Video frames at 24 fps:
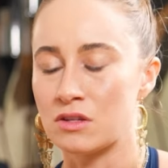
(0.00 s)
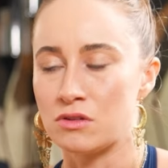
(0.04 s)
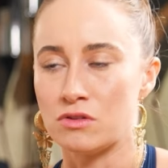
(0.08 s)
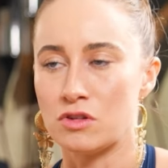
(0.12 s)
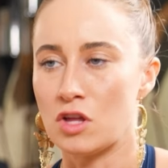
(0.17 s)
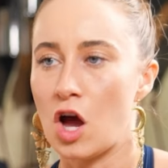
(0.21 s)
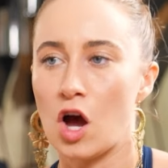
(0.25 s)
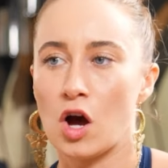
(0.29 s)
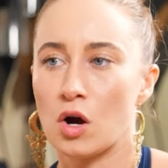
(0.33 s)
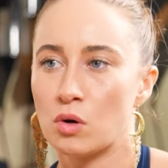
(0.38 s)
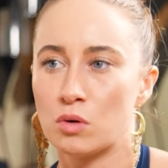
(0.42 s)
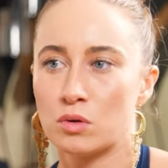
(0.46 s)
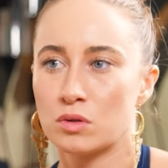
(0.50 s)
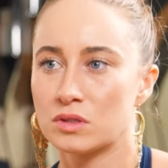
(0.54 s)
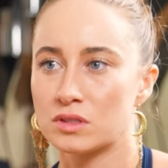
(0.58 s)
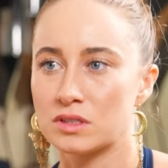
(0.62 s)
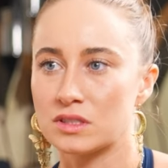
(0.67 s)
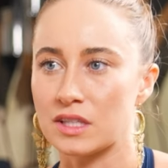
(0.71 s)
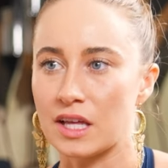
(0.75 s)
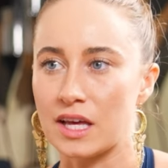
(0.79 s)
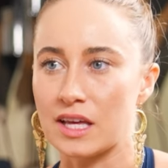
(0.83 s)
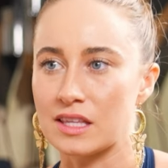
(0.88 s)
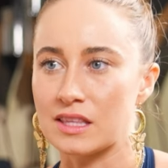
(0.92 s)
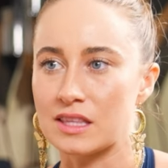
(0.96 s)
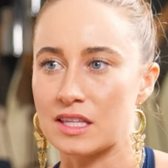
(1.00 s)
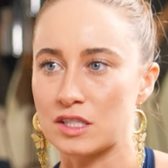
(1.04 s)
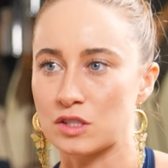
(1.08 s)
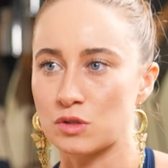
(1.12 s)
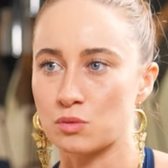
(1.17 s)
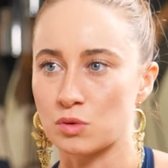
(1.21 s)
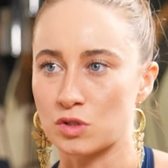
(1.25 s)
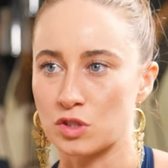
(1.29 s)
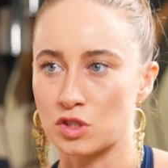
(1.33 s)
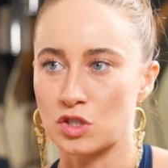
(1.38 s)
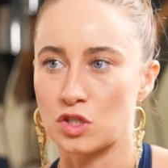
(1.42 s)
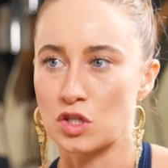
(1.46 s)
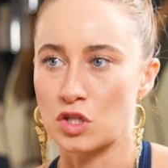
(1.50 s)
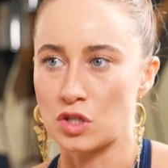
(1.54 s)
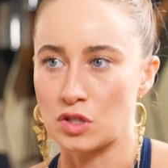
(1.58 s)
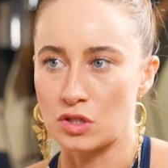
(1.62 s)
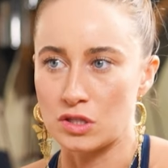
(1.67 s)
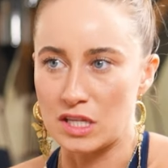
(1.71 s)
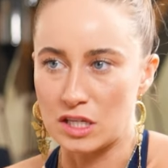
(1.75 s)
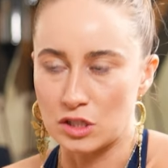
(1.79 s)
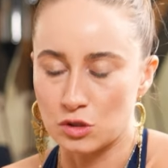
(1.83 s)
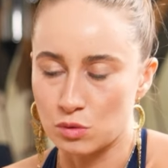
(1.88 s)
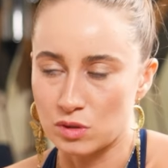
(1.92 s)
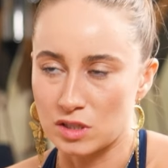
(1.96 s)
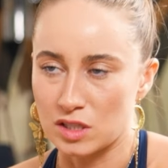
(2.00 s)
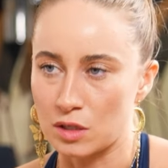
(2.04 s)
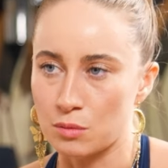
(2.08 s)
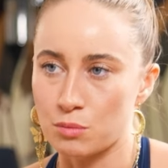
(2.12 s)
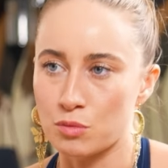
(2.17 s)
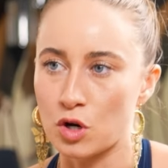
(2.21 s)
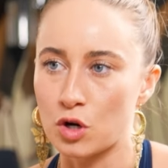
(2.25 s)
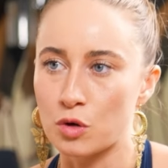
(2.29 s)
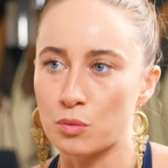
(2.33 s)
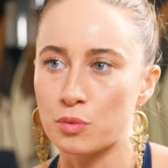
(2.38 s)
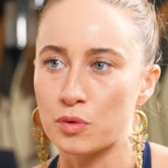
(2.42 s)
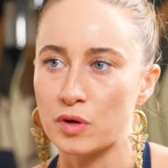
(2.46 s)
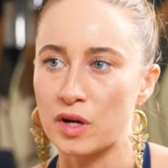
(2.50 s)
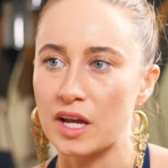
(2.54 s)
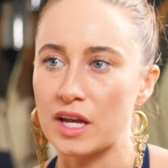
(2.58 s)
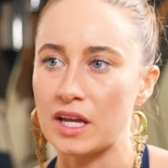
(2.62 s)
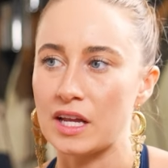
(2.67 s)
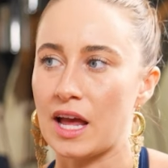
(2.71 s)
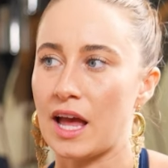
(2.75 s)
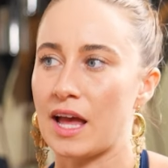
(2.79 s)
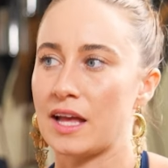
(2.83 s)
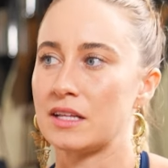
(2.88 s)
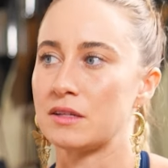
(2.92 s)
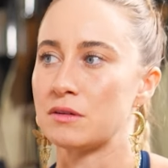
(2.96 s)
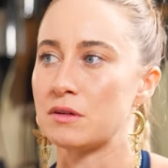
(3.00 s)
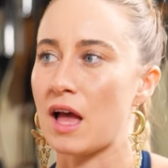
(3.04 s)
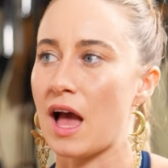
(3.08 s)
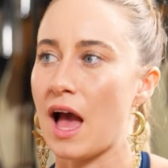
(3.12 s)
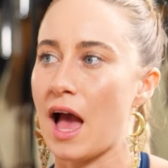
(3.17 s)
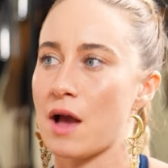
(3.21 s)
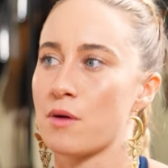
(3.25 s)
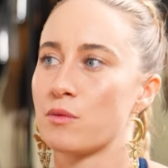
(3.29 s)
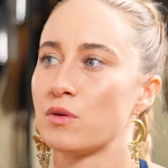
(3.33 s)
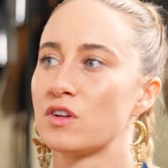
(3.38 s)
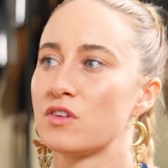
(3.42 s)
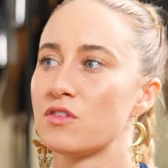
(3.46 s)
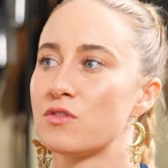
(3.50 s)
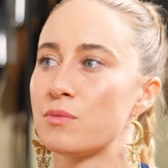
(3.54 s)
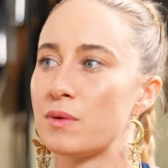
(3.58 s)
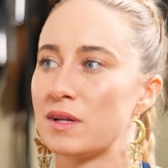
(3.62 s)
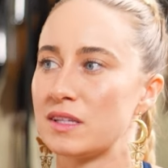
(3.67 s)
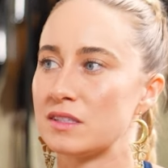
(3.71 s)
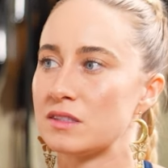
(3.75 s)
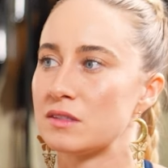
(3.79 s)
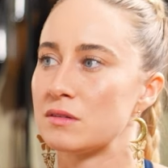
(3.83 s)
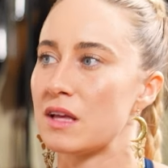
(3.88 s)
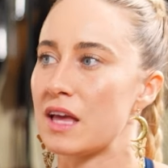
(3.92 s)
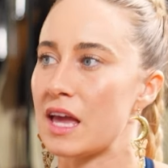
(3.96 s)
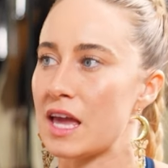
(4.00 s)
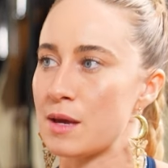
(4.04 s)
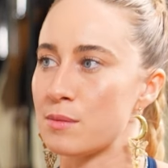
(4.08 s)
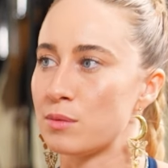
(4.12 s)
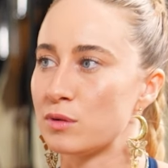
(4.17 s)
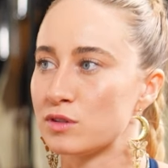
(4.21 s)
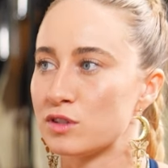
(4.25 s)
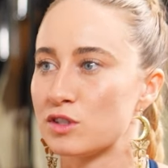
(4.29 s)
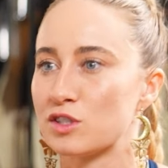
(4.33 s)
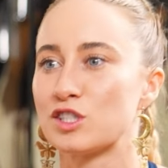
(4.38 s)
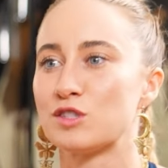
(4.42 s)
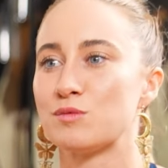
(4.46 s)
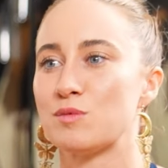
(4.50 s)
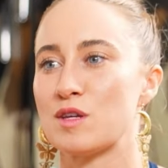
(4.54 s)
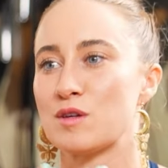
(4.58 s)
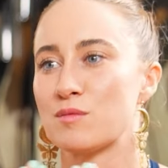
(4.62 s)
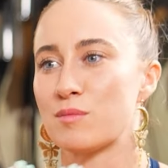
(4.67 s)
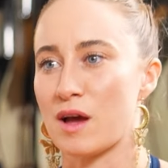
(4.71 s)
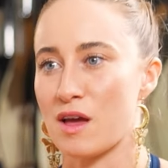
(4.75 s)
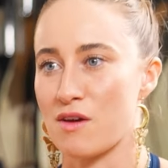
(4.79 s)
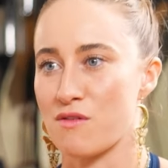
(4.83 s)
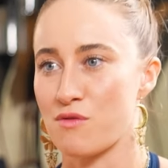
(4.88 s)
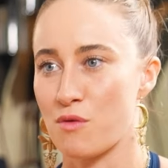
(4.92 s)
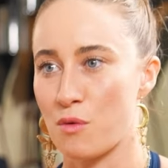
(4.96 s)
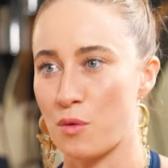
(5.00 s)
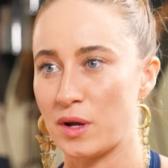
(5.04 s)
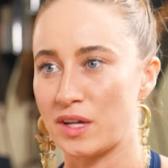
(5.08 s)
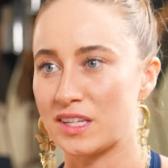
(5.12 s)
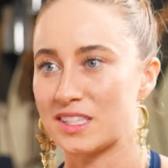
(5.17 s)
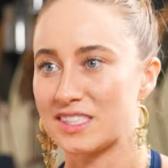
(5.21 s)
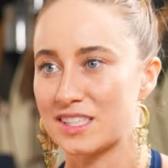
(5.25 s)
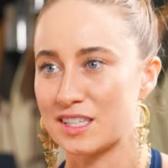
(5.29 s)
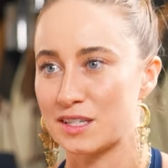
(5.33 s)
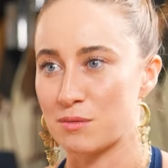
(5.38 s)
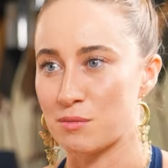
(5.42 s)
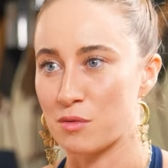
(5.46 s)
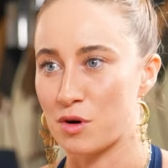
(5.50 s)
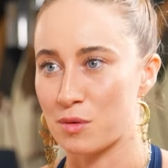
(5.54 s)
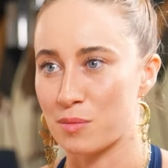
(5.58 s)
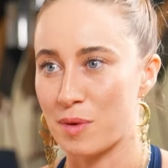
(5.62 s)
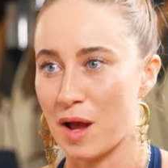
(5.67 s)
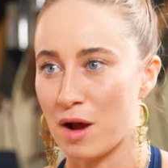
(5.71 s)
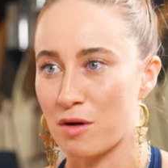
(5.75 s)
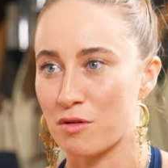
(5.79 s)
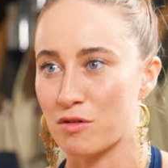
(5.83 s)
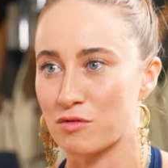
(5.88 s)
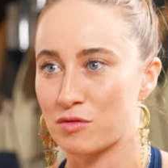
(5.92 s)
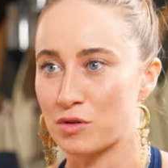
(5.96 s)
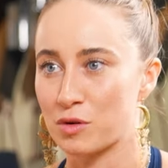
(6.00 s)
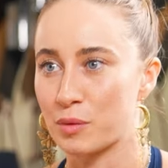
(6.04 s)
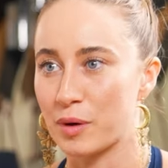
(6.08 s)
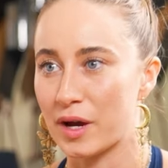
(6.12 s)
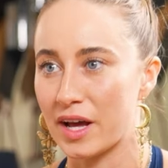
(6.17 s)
no, like this was this was inappropriate, and I would have been able to speak my voice in a more powerful